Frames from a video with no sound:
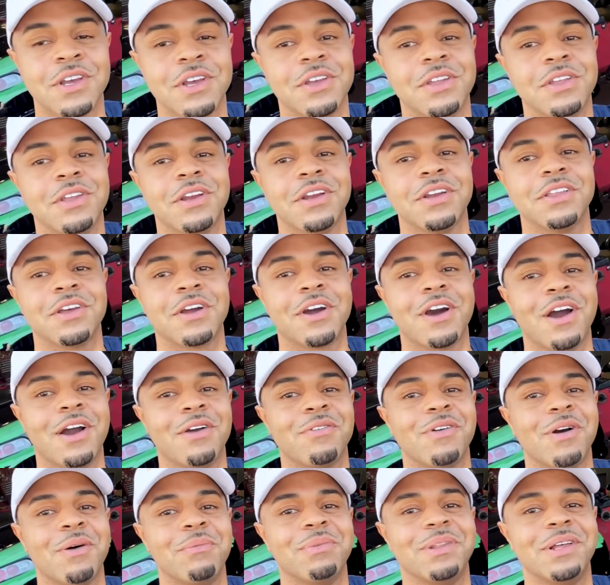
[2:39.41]
You hear the car
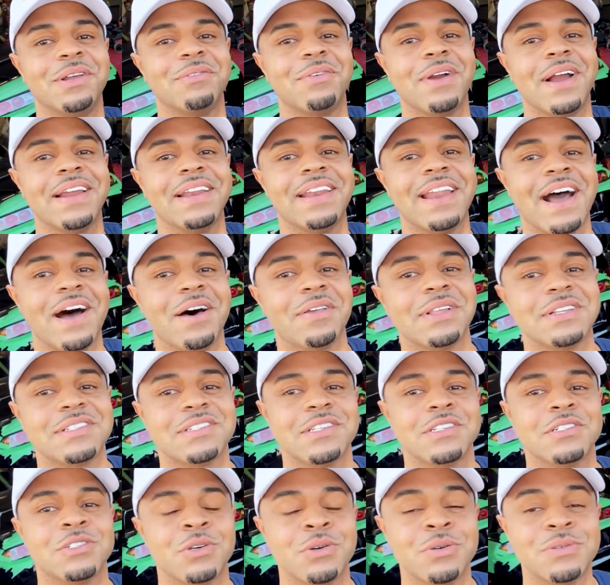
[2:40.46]
rumbling right now. That's
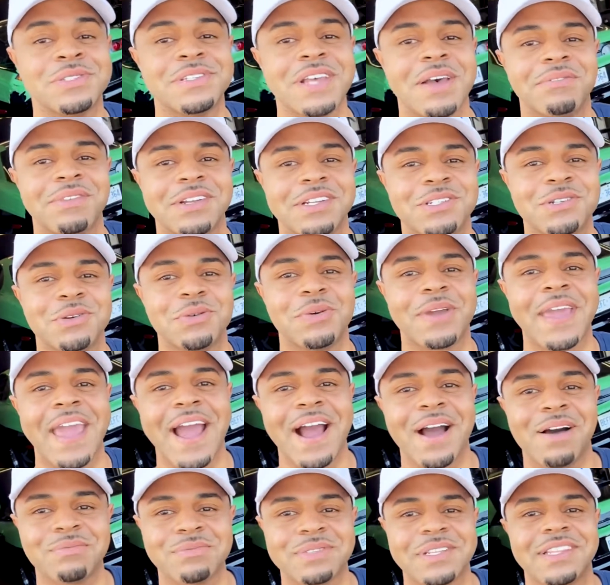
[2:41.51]
the 272
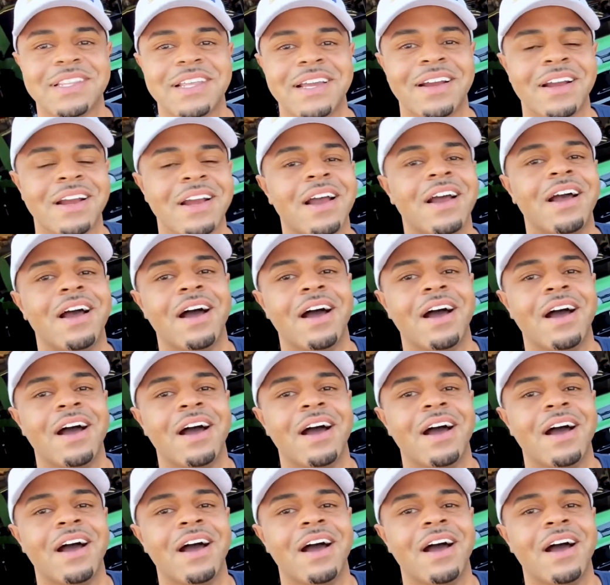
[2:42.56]
cabs in there.